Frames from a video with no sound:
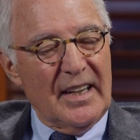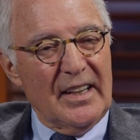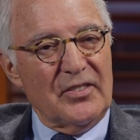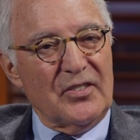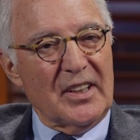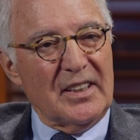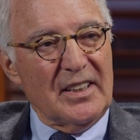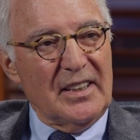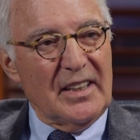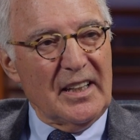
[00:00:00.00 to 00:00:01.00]
and
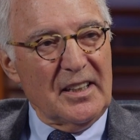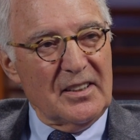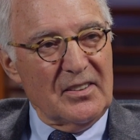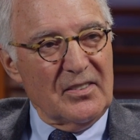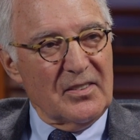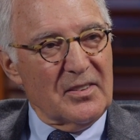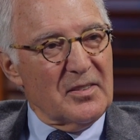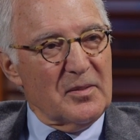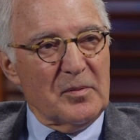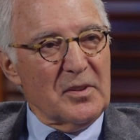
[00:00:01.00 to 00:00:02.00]
suddenly they can
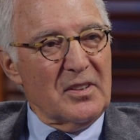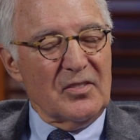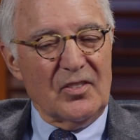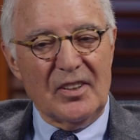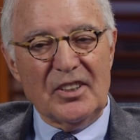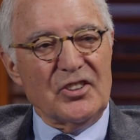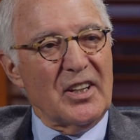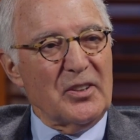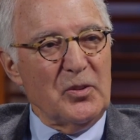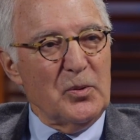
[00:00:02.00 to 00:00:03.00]

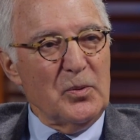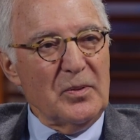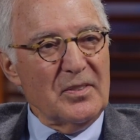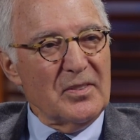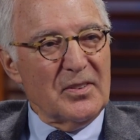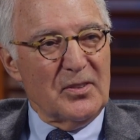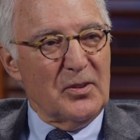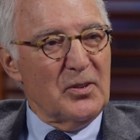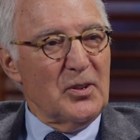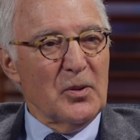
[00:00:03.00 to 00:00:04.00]
slingshot you
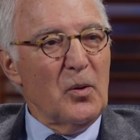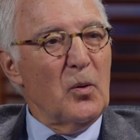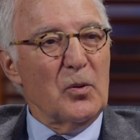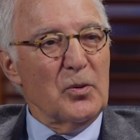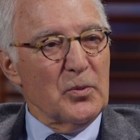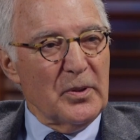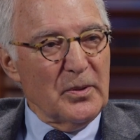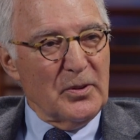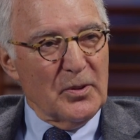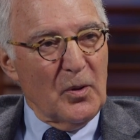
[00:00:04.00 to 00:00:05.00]
to your whole
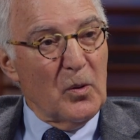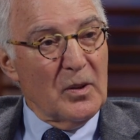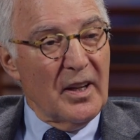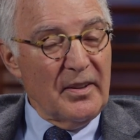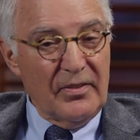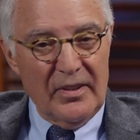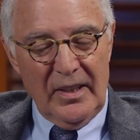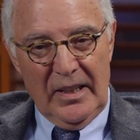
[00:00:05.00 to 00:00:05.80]
career, your whole life,